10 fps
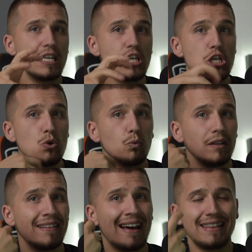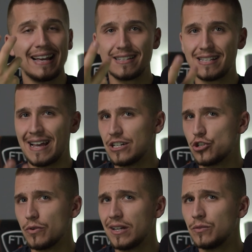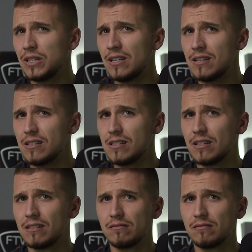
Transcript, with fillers: you will not exaggerate with this